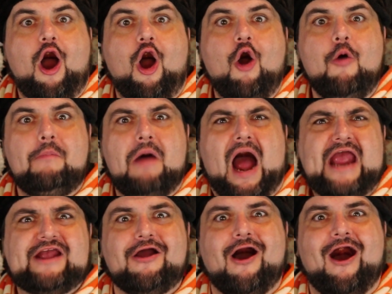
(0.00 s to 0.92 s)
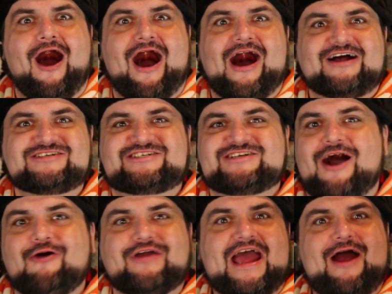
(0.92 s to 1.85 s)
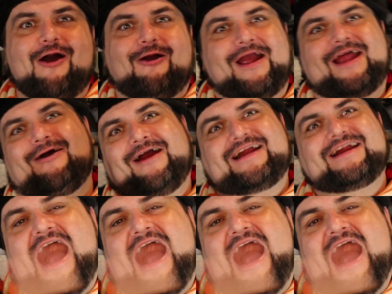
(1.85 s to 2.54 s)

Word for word: Oh my gosh! Okay, alright, alright.